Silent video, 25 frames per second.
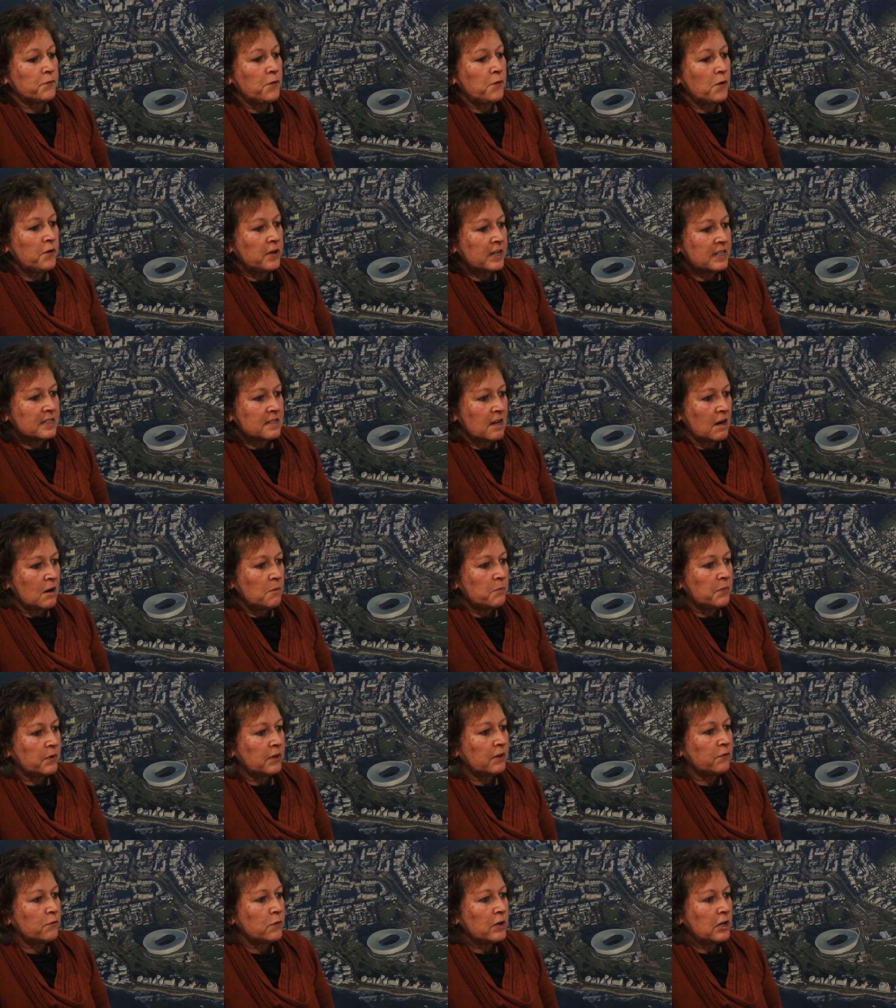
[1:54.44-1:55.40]
For
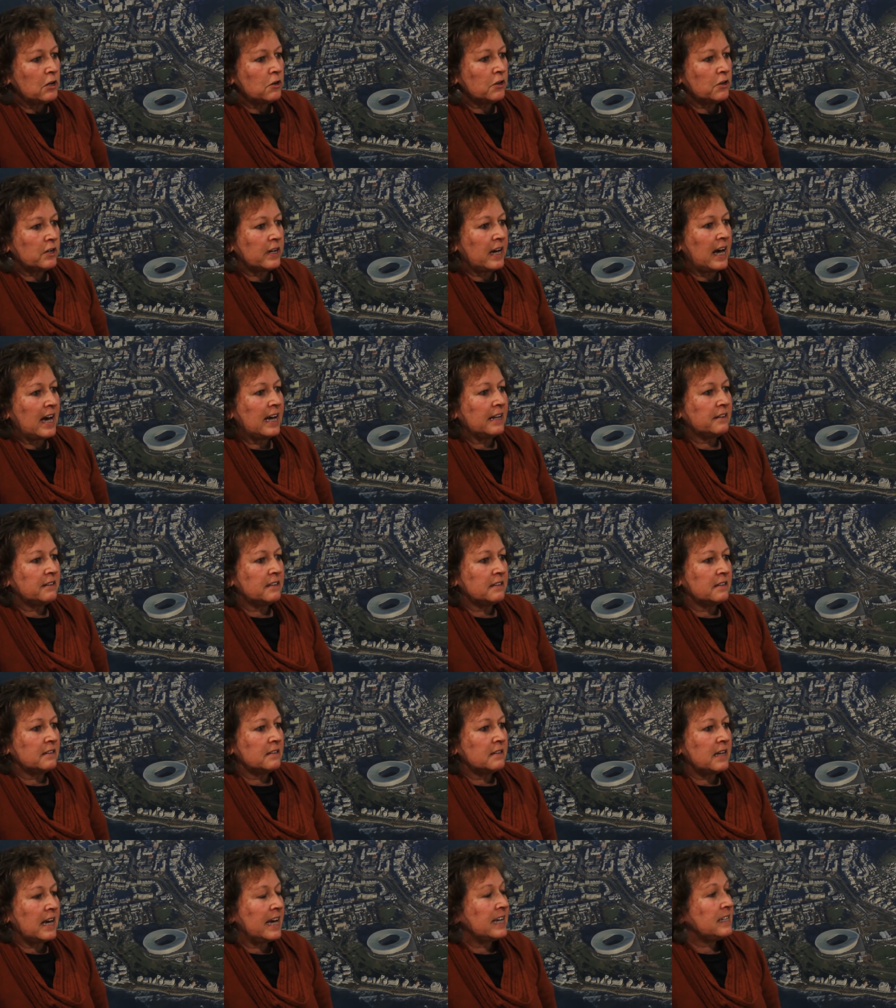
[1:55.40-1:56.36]
example, if we look at
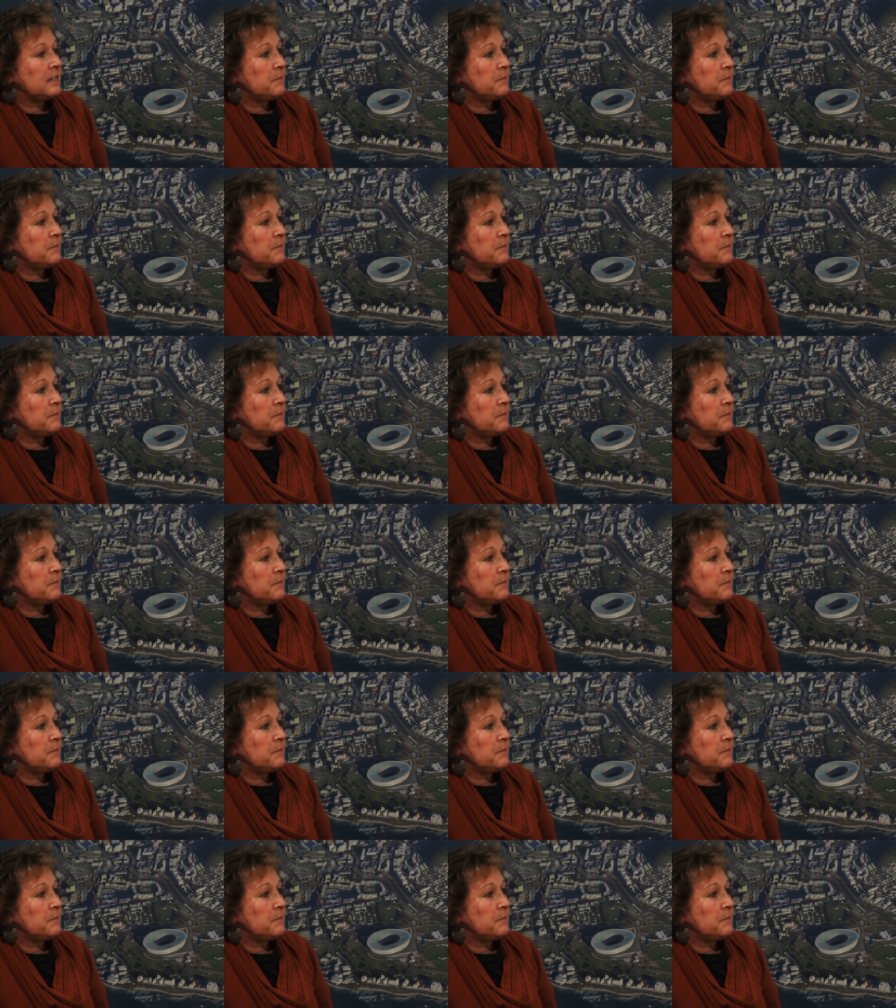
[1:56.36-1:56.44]
the